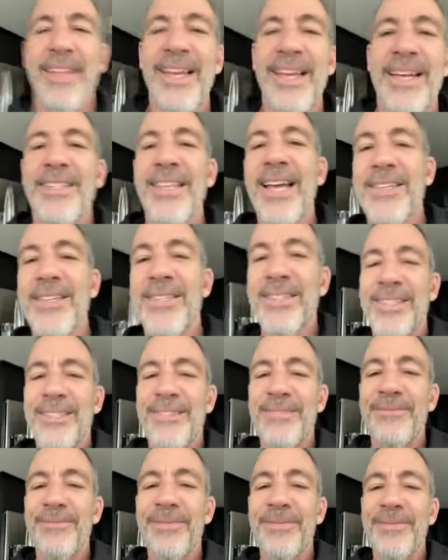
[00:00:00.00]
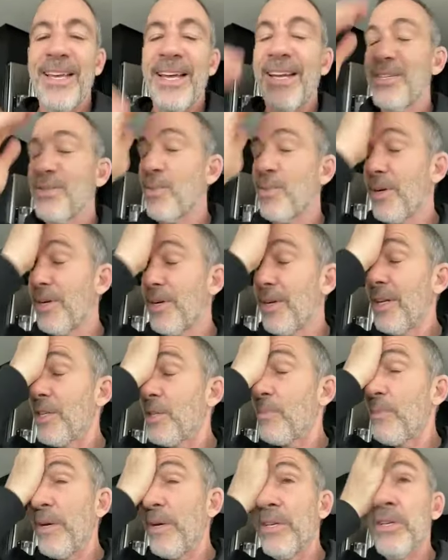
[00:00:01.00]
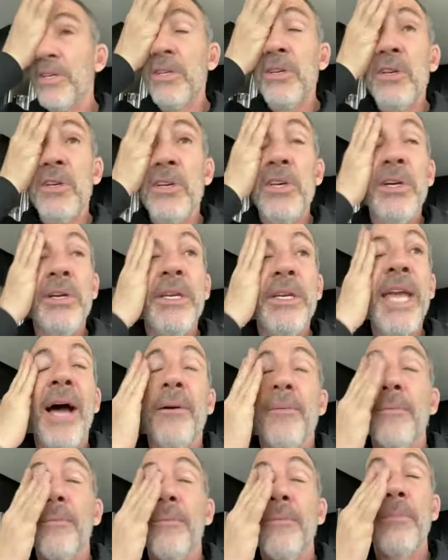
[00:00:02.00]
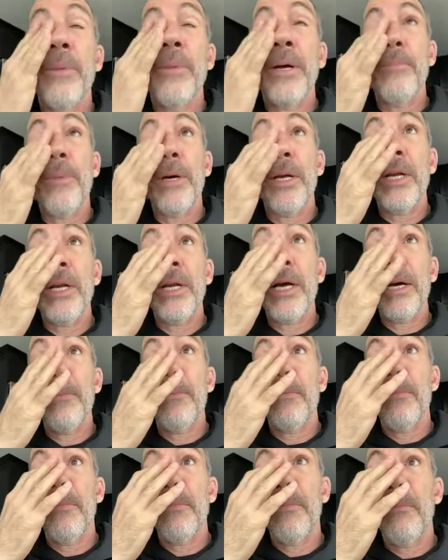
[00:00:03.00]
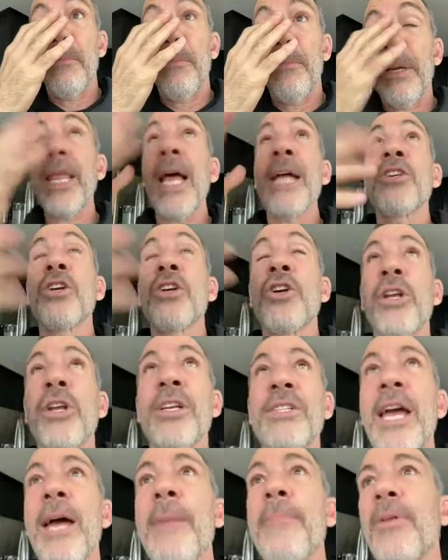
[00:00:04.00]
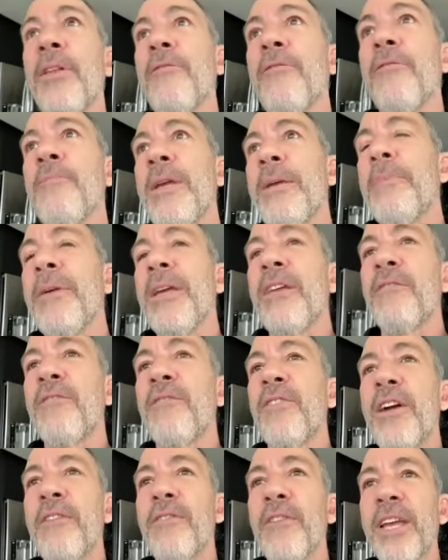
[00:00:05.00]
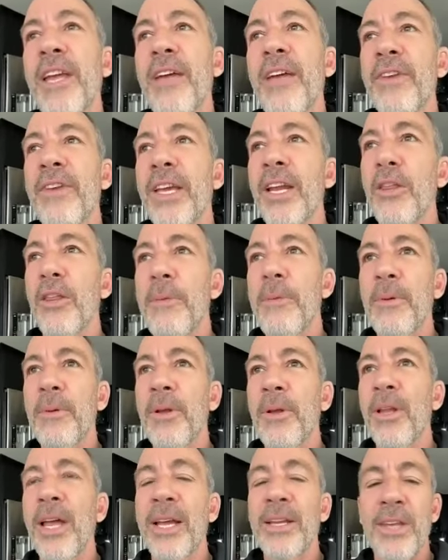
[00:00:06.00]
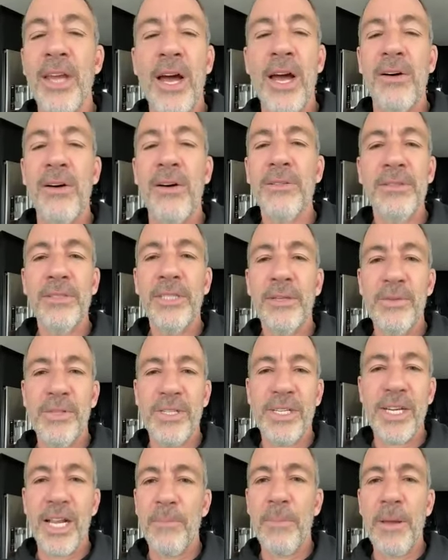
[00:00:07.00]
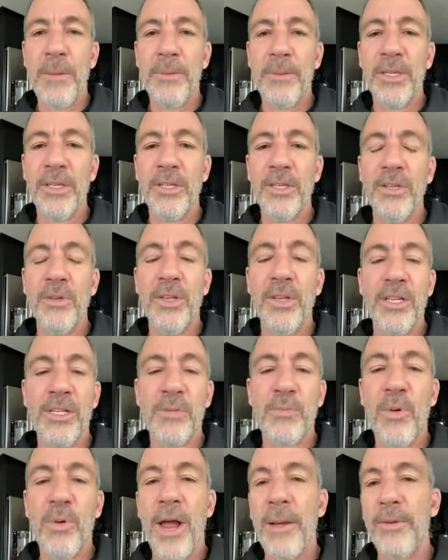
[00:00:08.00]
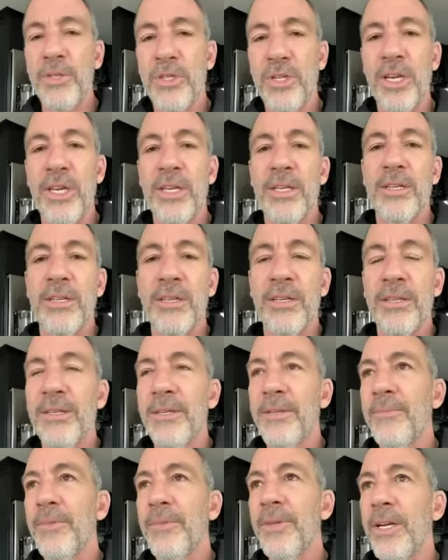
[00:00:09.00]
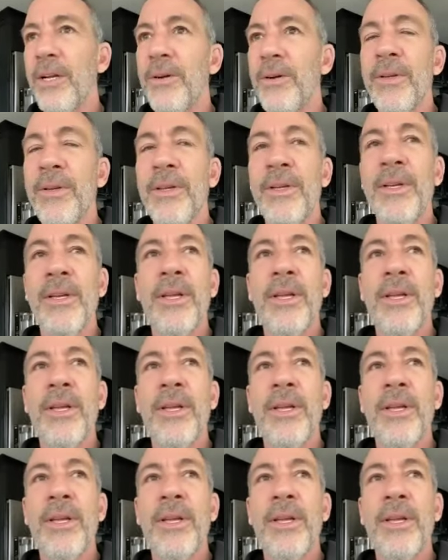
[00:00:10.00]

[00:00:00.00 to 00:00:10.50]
that that's that is what it is. But yeah, but but uh. But that's a good example of me being very forgiving, and other people are like, "No, he was telling people to do this primal shit," and you know,